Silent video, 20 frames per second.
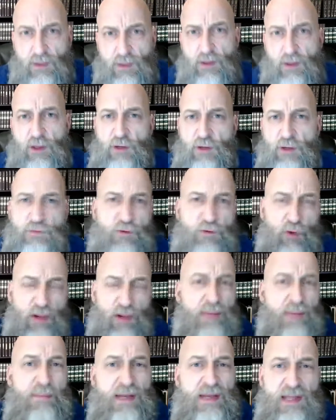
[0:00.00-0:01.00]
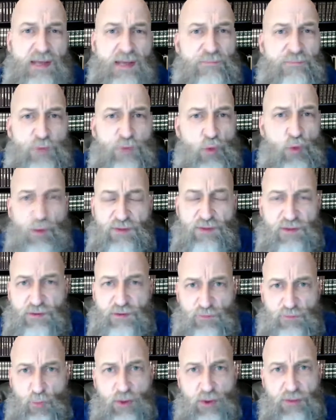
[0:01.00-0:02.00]
So let me leave you with this
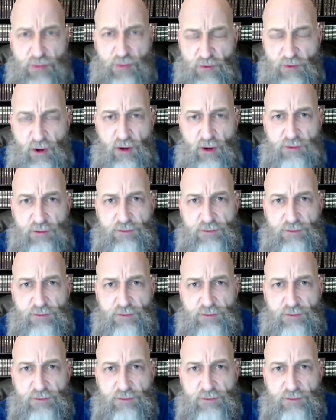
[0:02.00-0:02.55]
one thought.